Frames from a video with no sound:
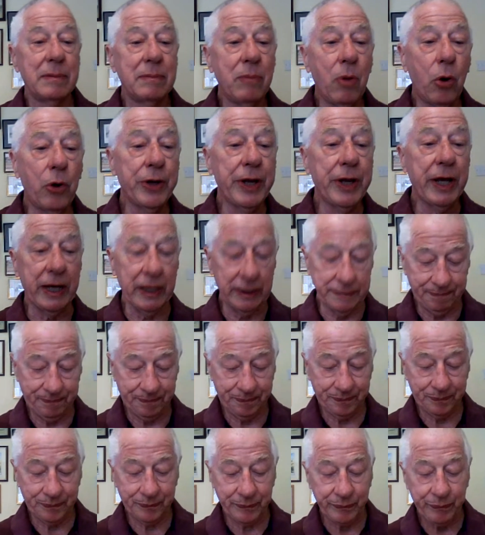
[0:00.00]
Morning.
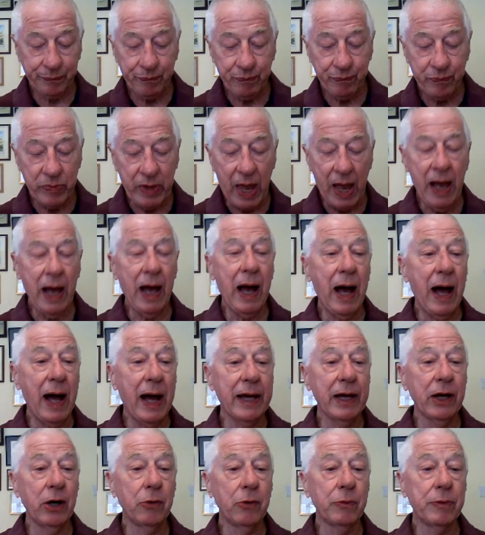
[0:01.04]

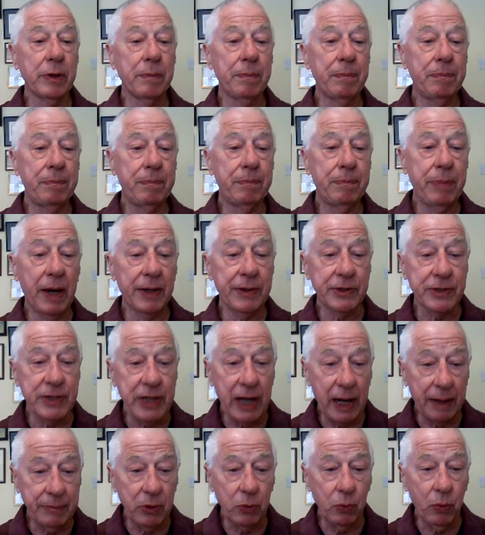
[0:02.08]
I hope that by the
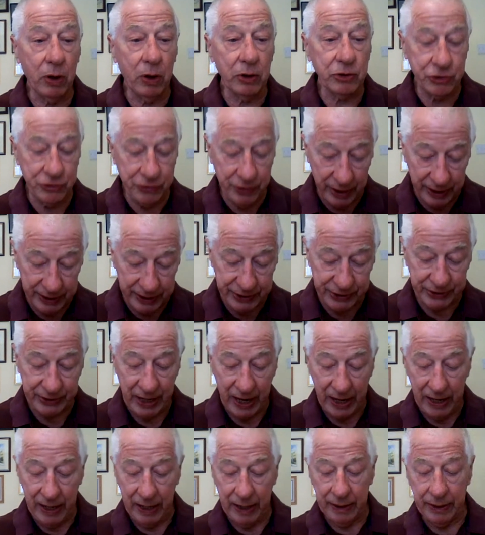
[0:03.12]
time you watch this,
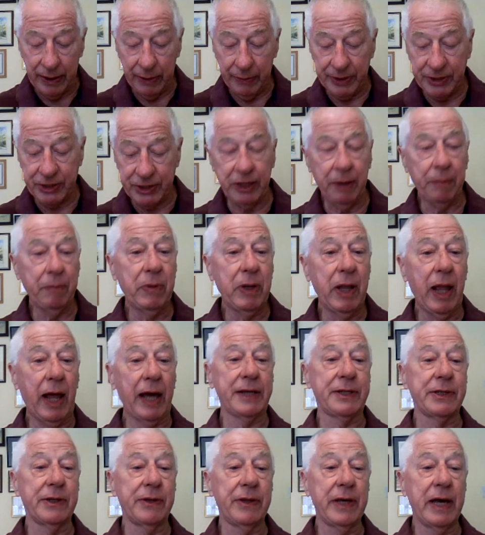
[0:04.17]
there is some
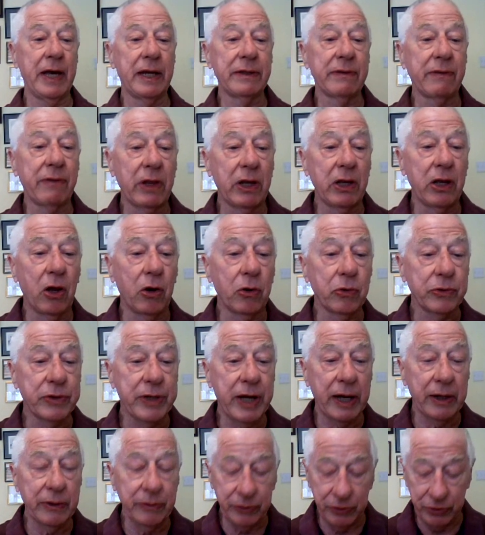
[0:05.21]
light at the end of the
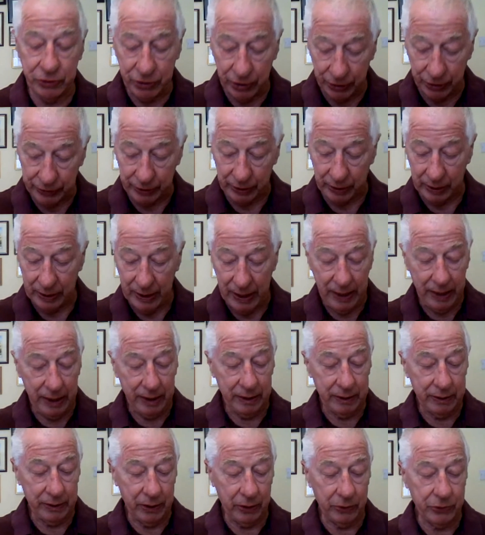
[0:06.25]
lockdown tunnel,
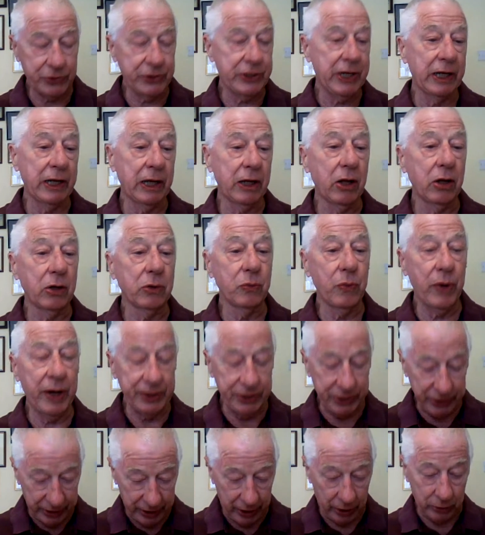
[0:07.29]
though still a long way
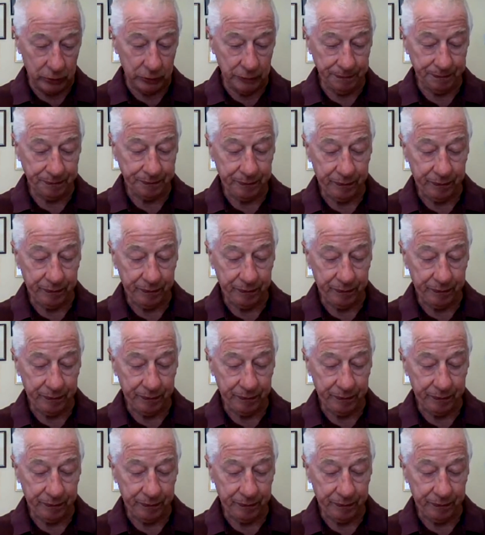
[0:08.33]
to go.